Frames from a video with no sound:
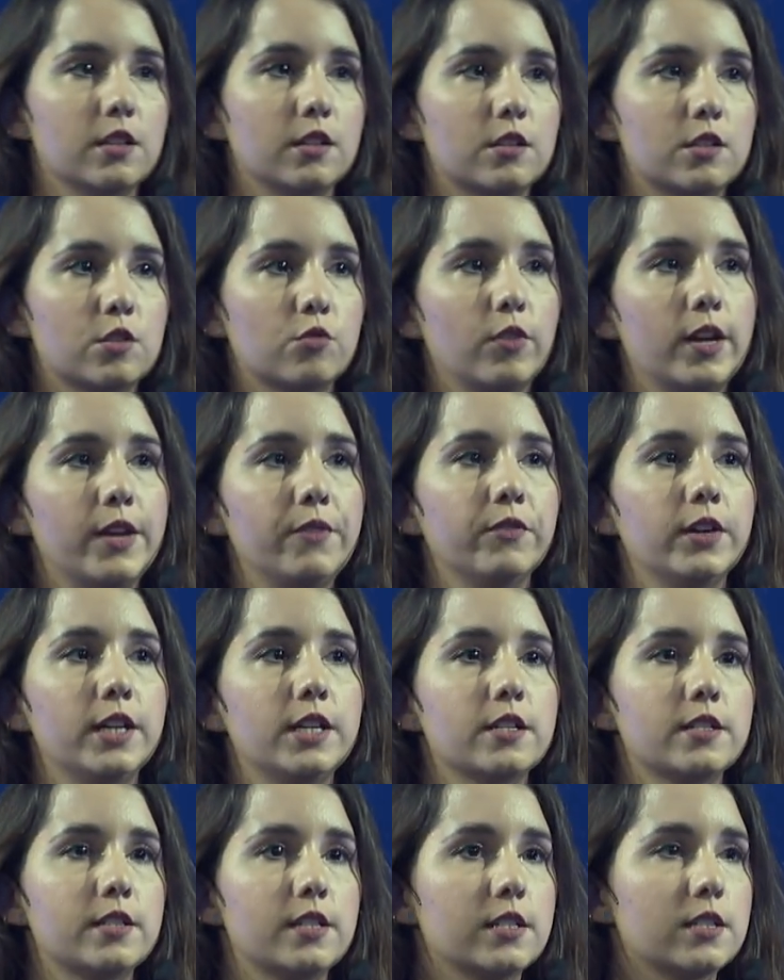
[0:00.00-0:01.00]
And screen
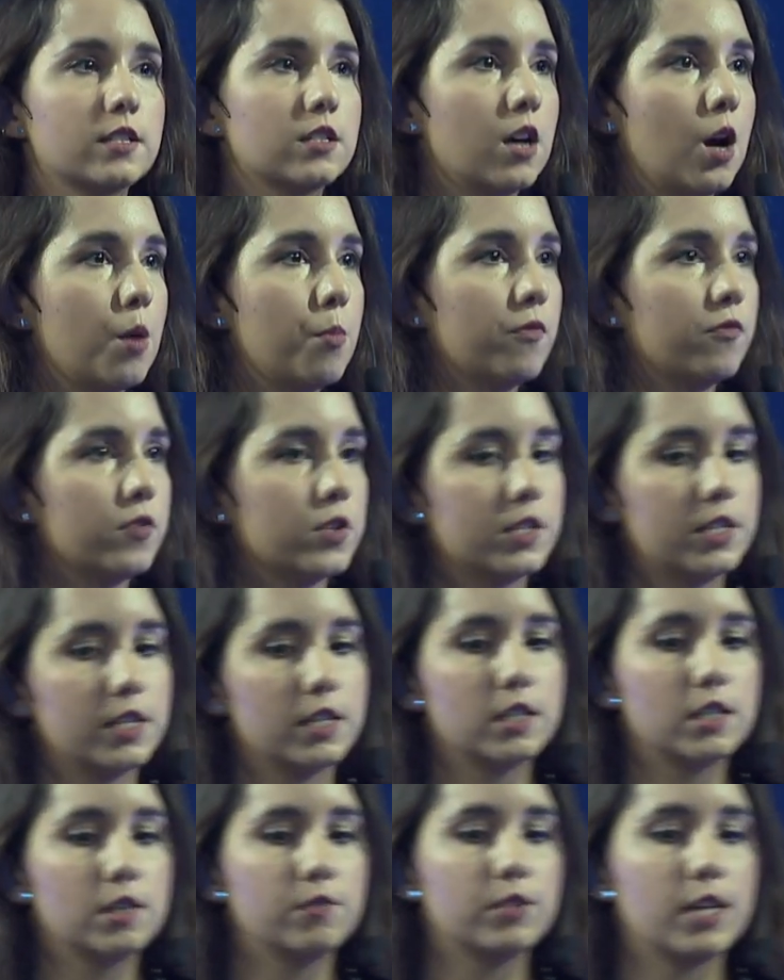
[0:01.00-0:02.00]
readers is a type of
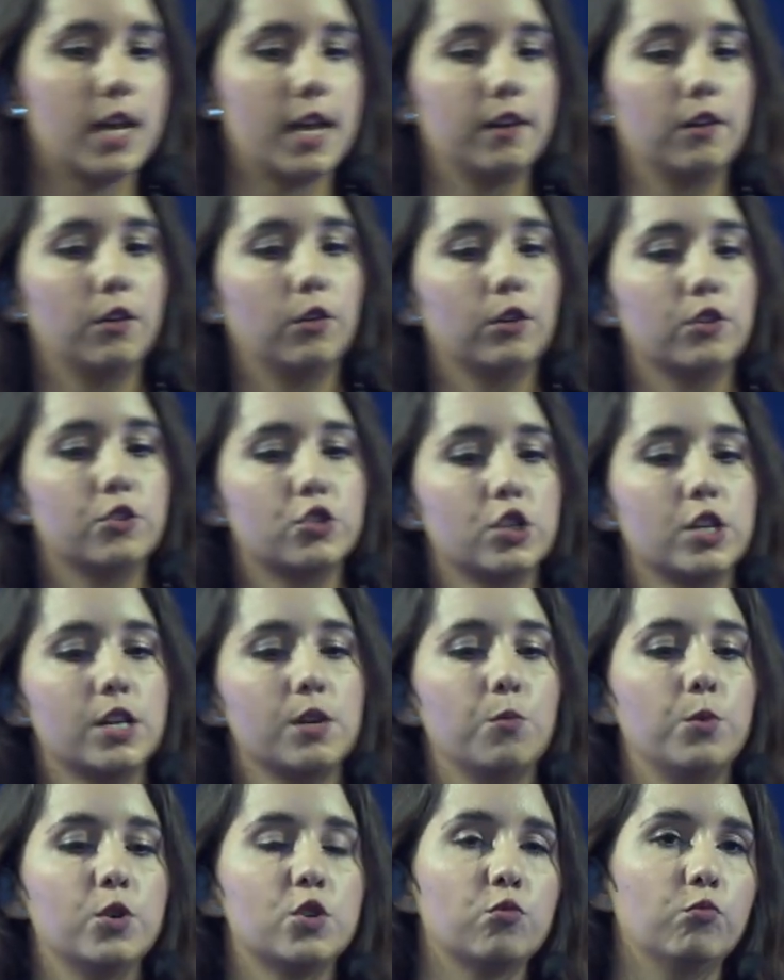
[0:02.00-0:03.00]
assistive technology
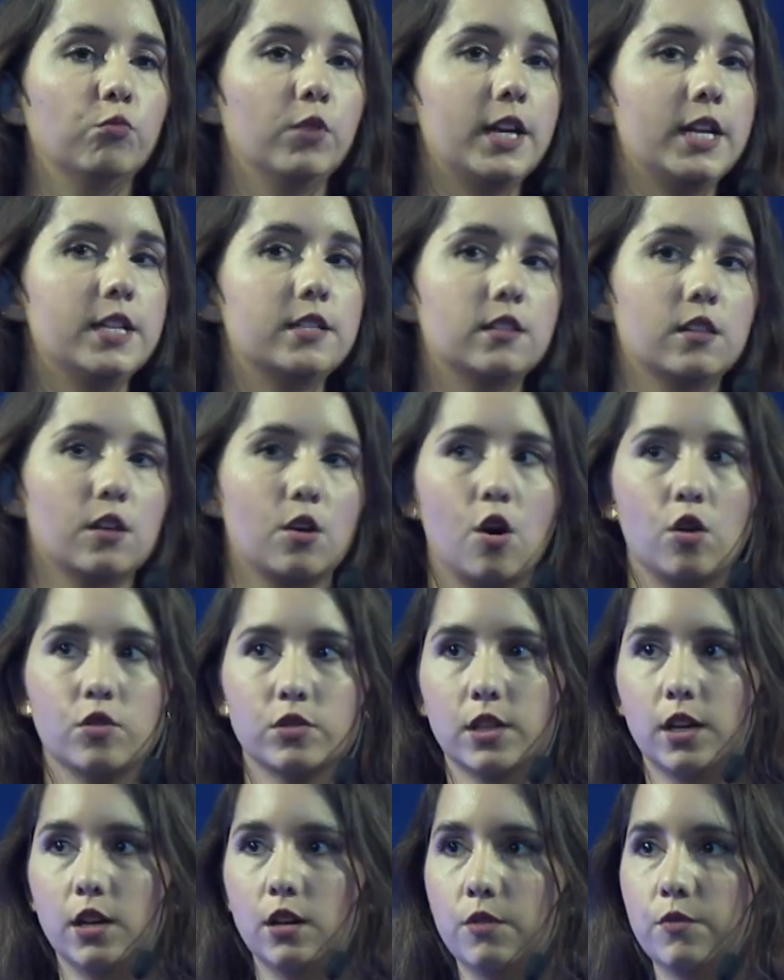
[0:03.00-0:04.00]
which reads the
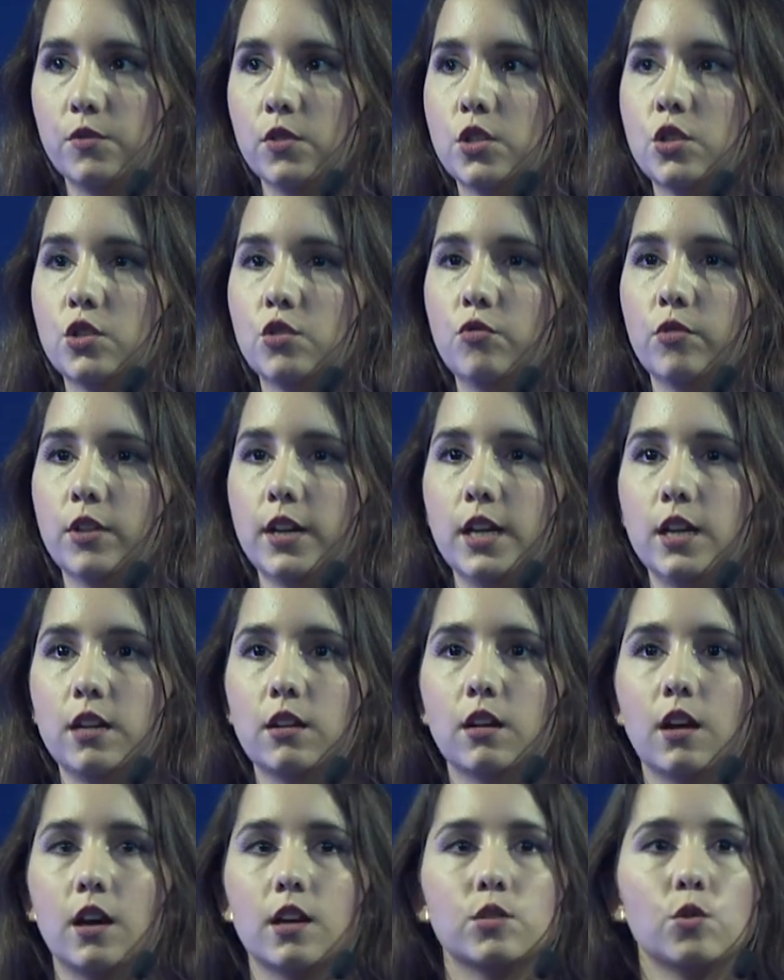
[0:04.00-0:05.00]
content the
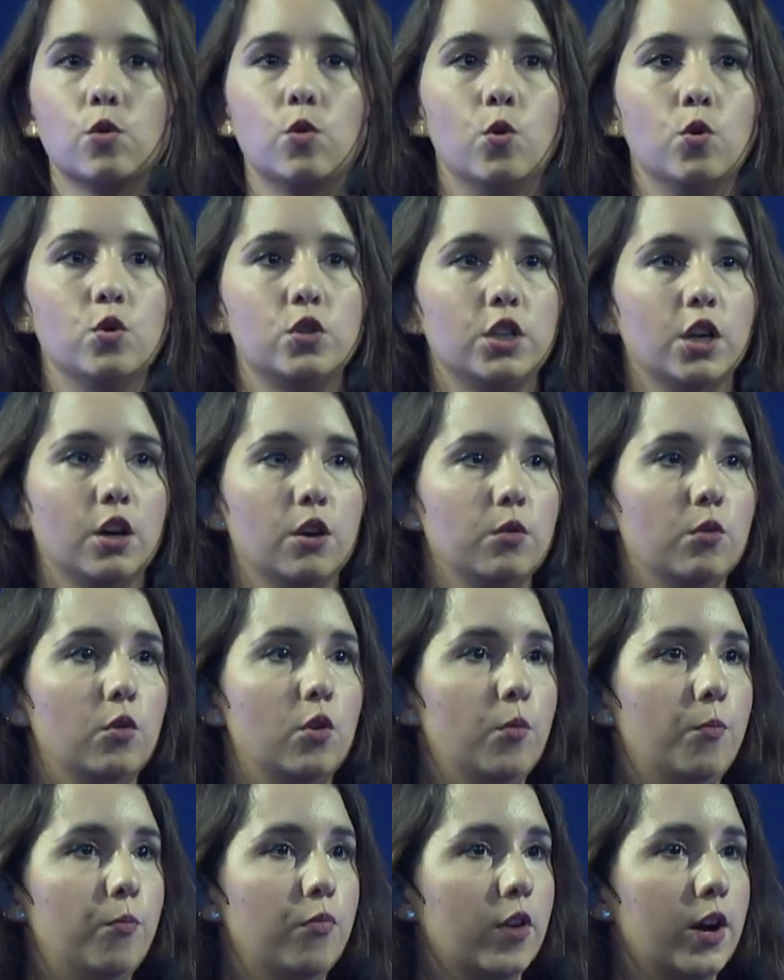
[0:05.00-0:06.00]
screen as audio
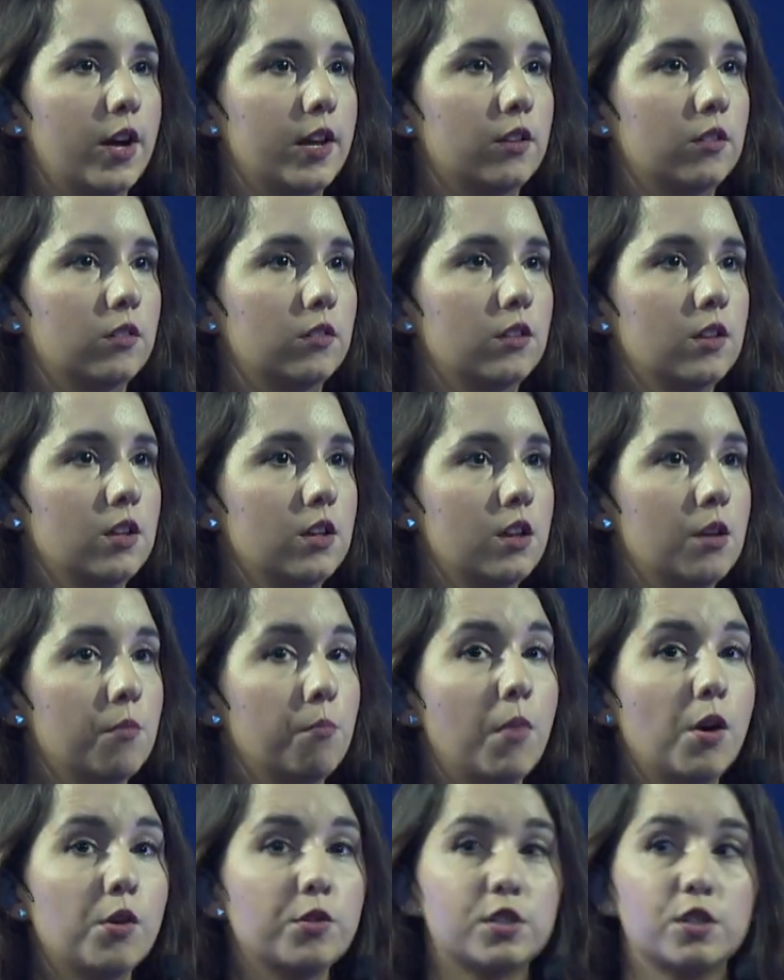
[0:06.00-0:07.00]
or braille,
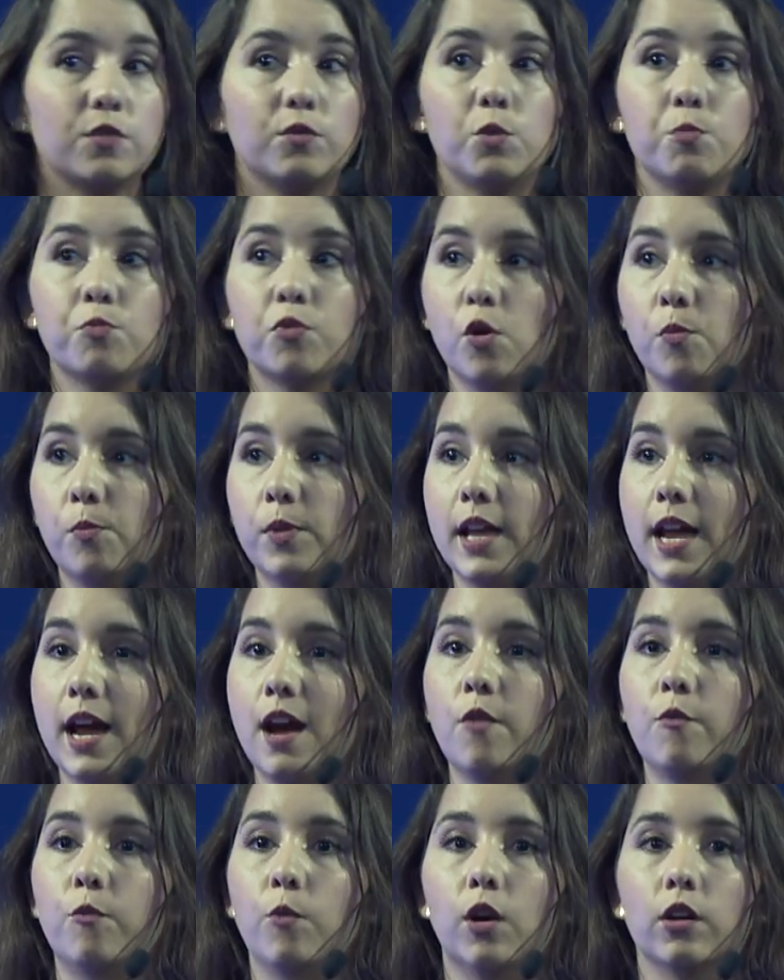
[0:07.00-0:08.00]
Most of you probably
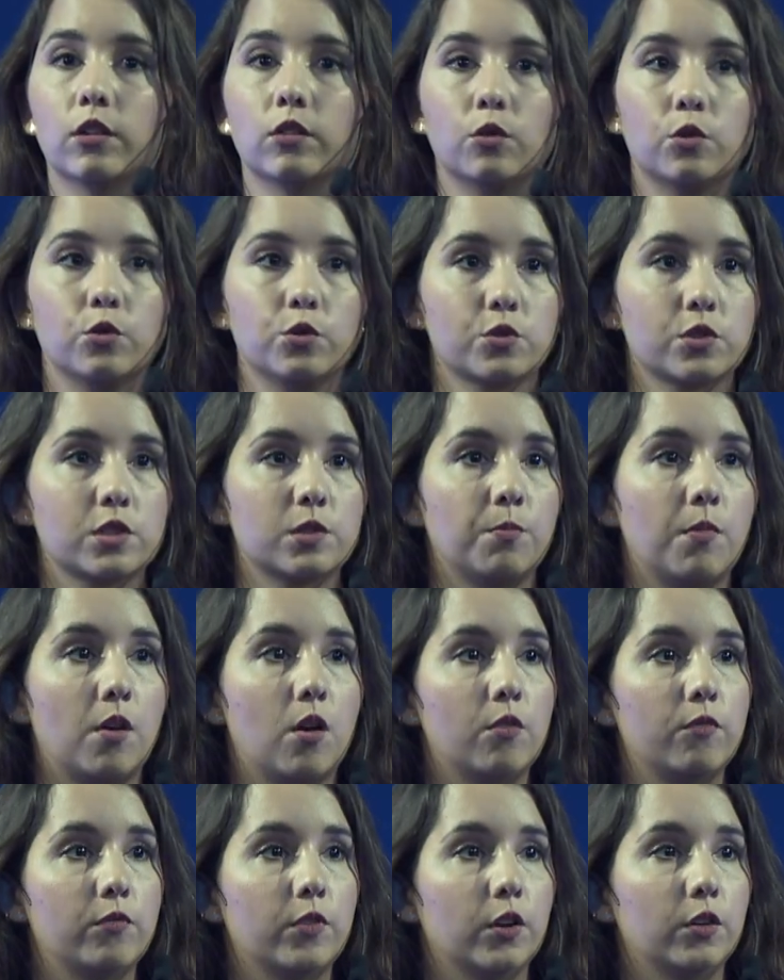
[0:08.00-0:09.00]
have one on your
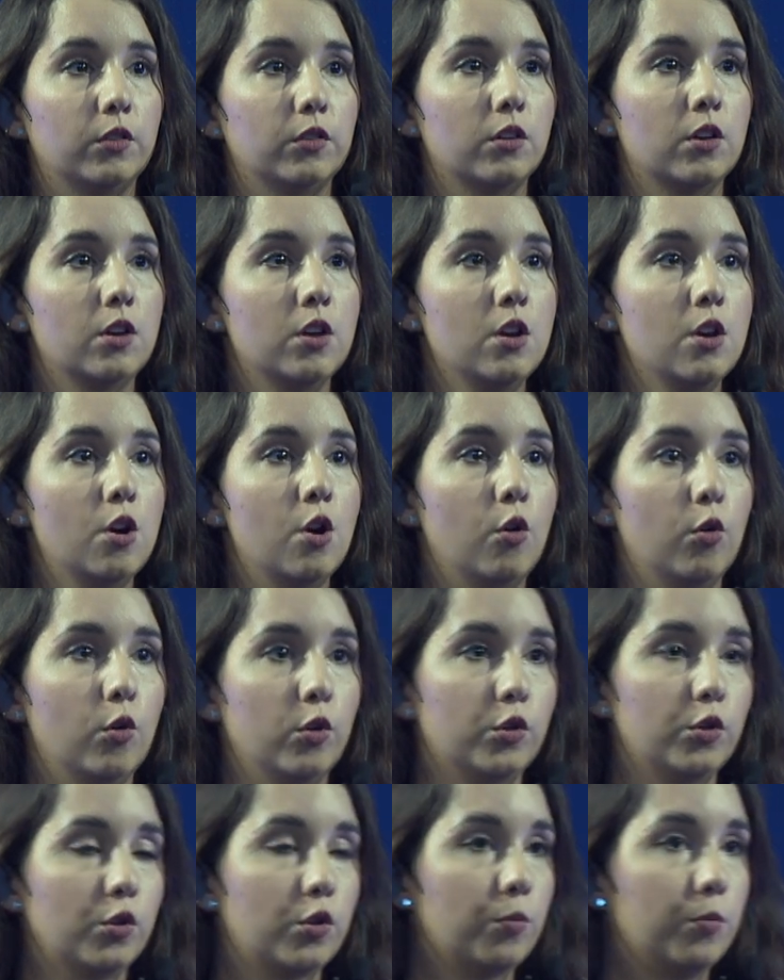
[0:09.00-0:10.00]
smartphone or
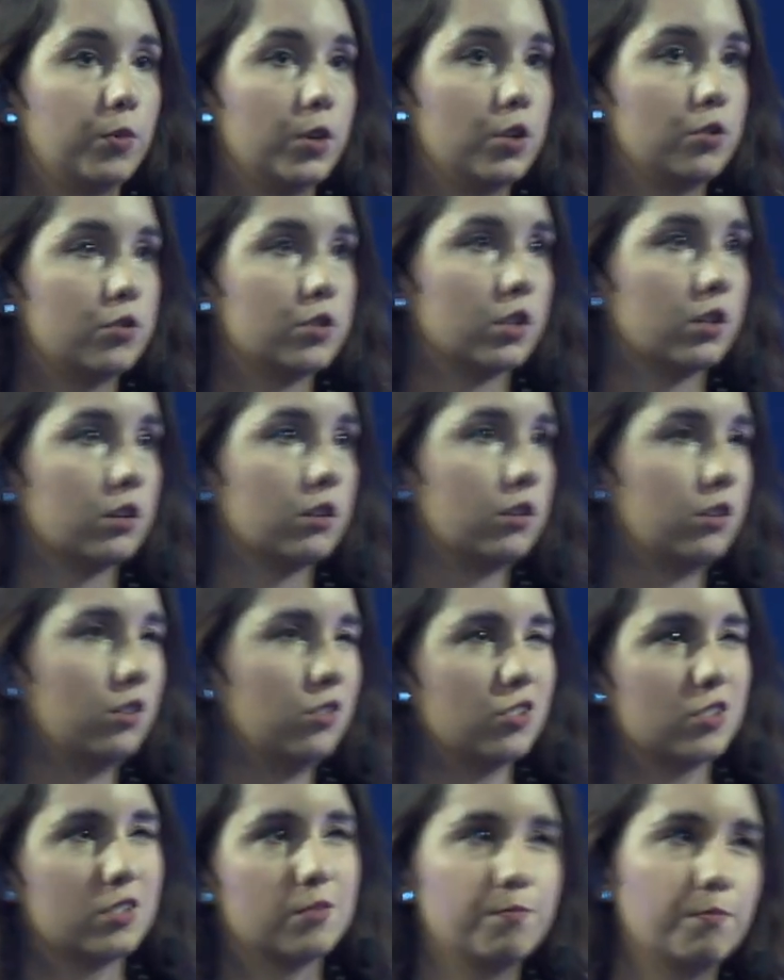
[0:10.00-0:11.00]
on your computer. You
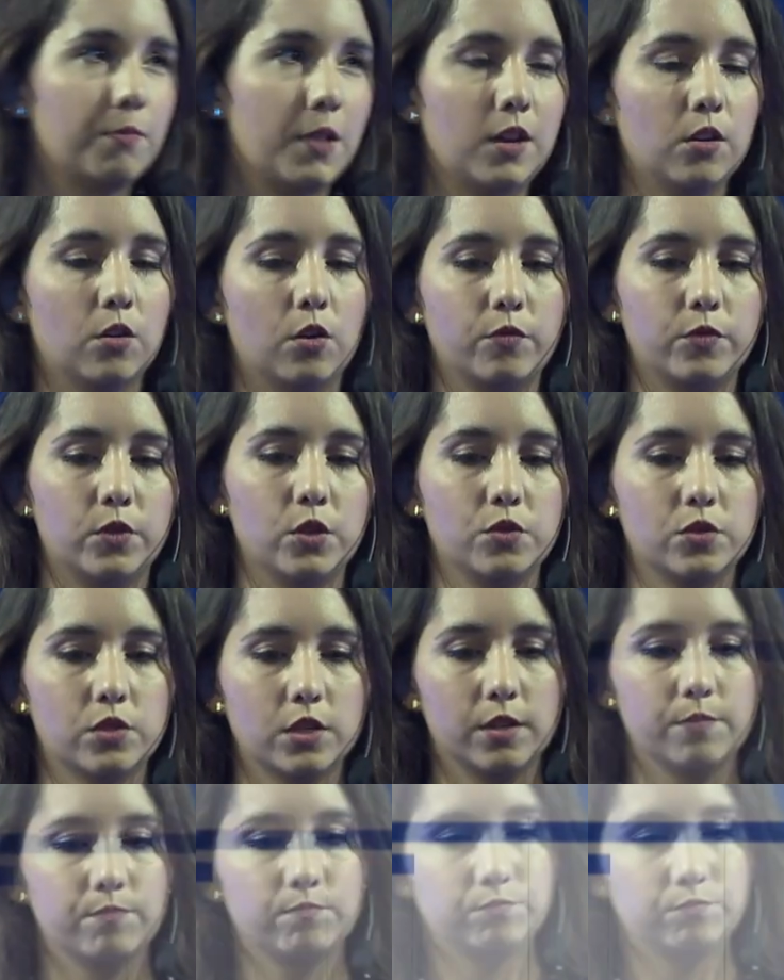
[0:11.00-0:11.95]
just may not have used it.